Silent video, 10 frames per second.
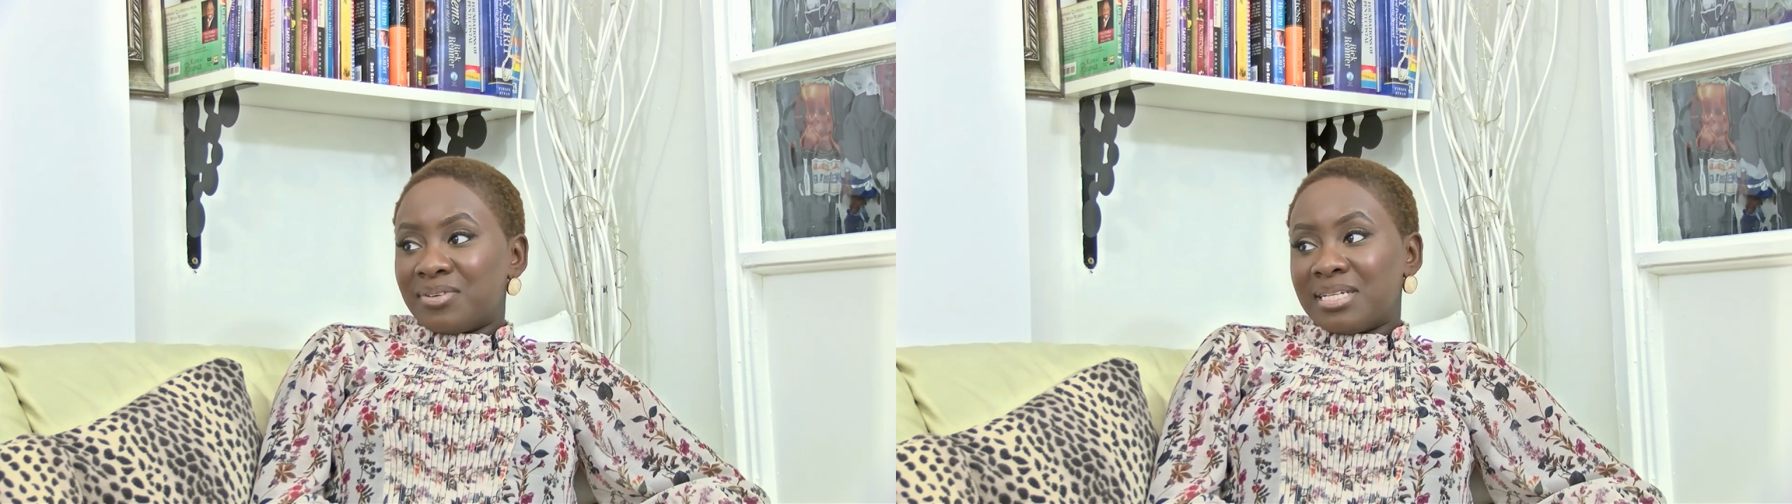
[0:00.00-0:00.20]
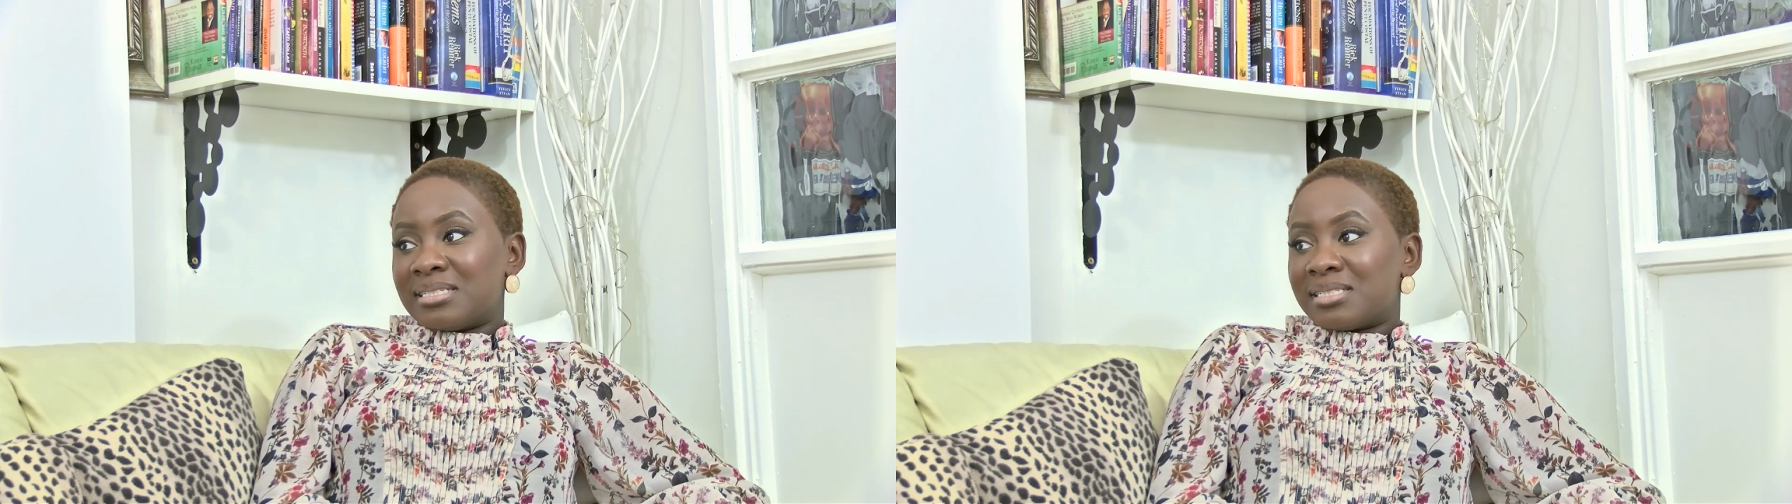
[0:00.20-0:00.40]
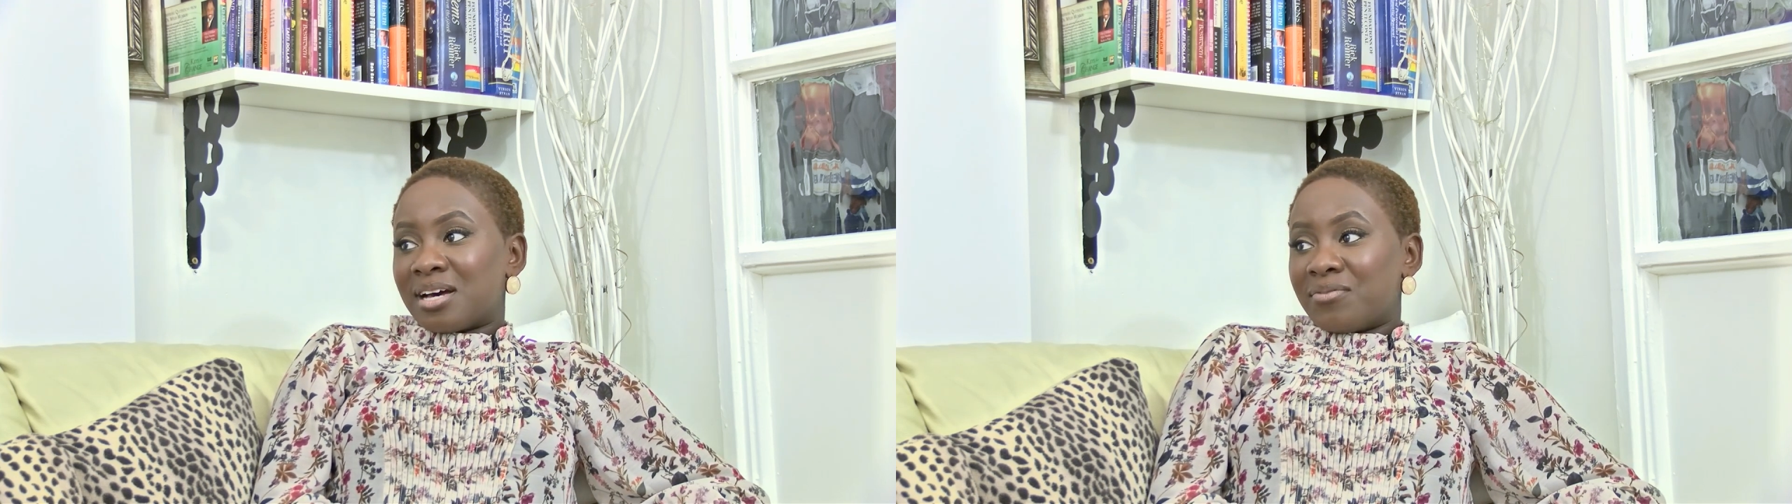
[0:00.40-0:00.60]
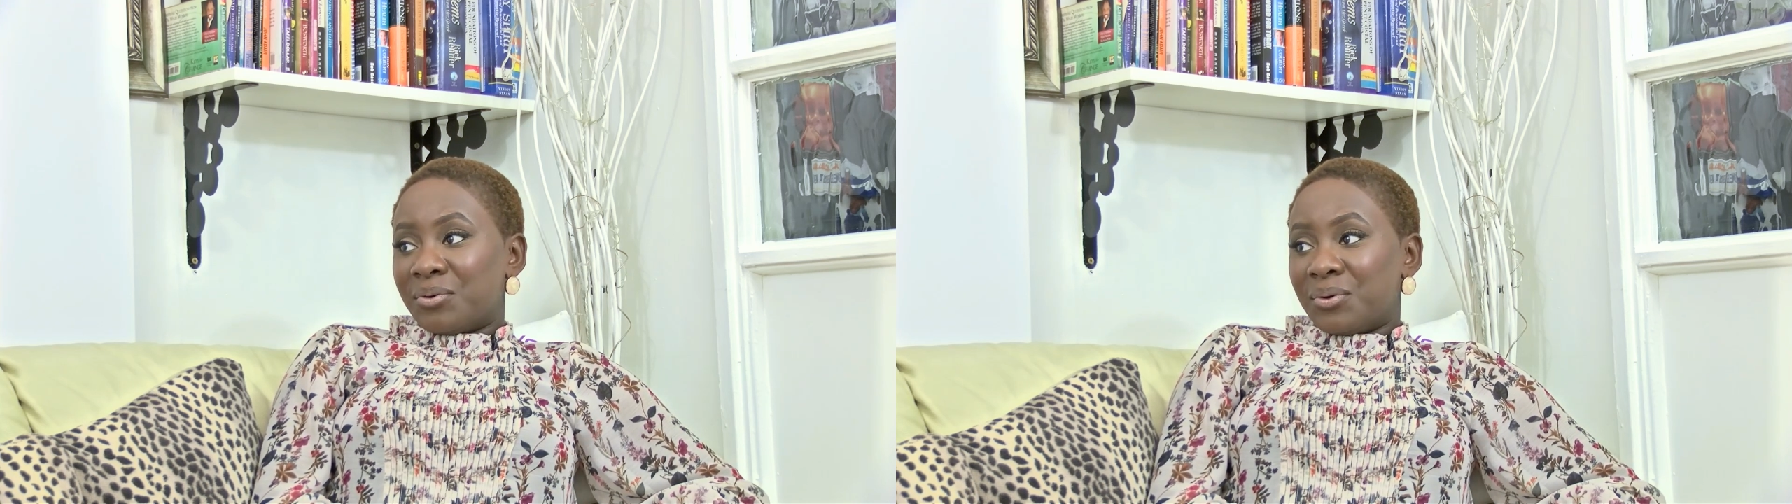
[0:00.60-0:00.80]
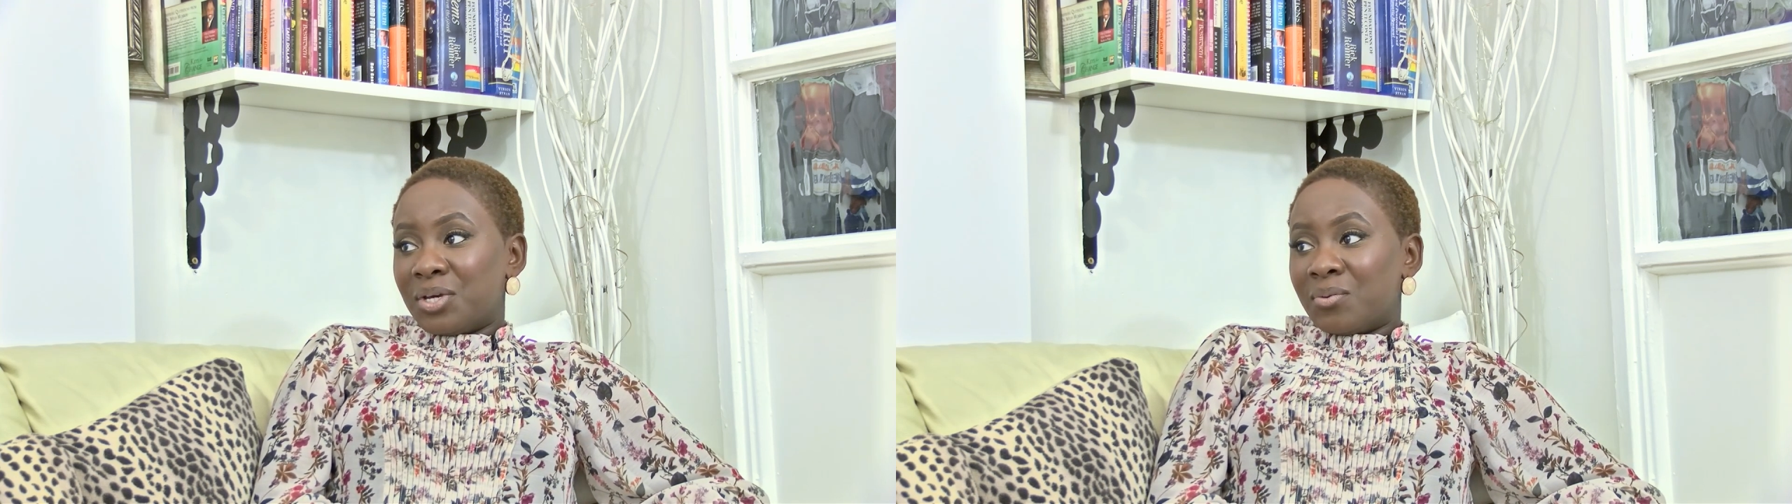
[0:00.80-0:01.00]
really
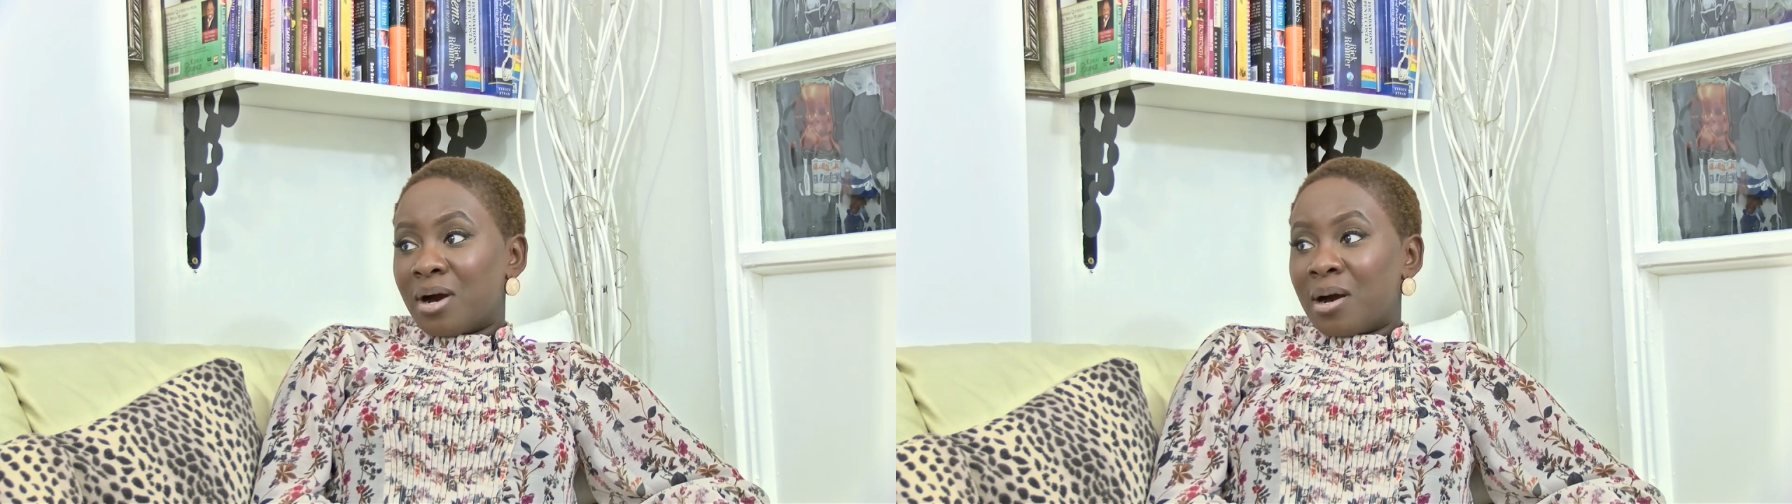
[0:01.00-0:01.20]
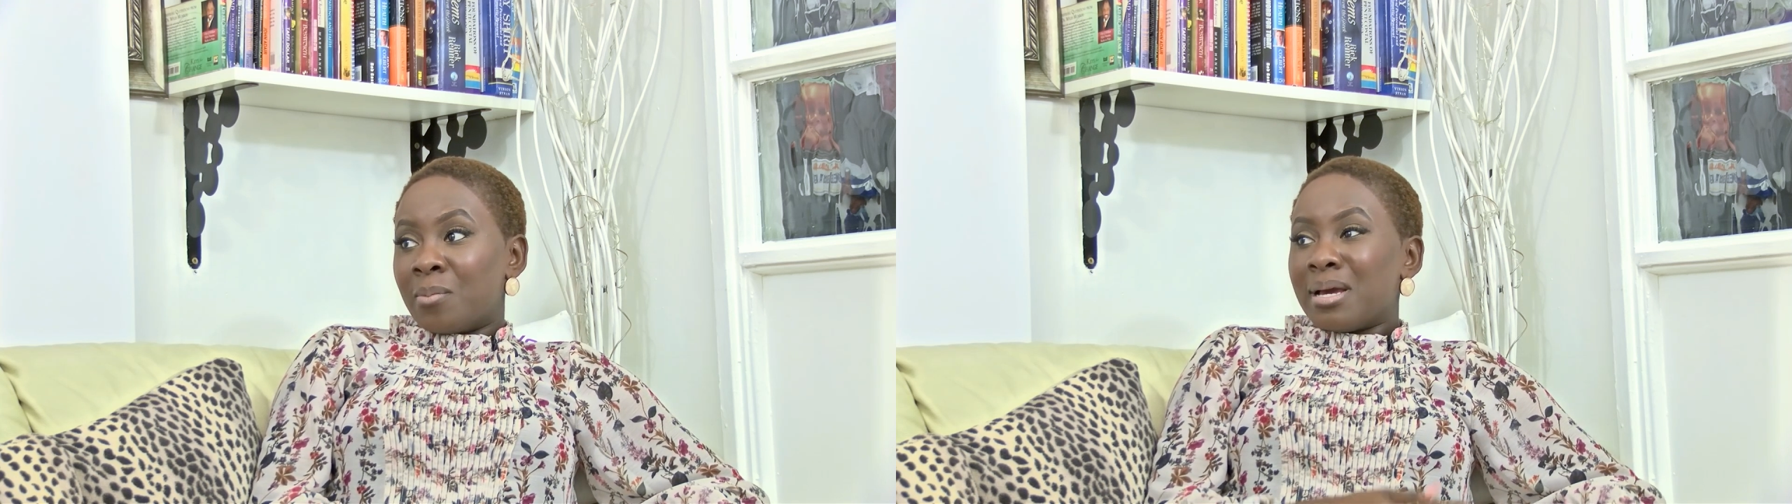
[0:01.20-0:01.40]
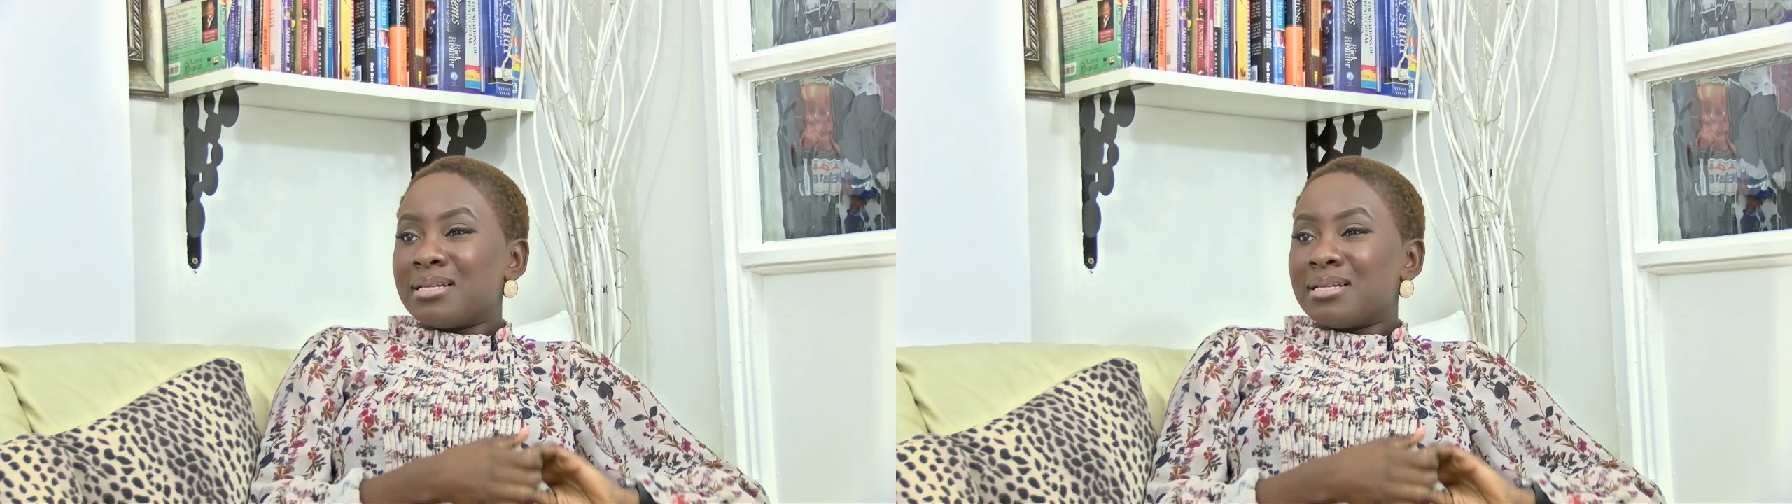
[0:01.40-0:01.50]
discover who you are.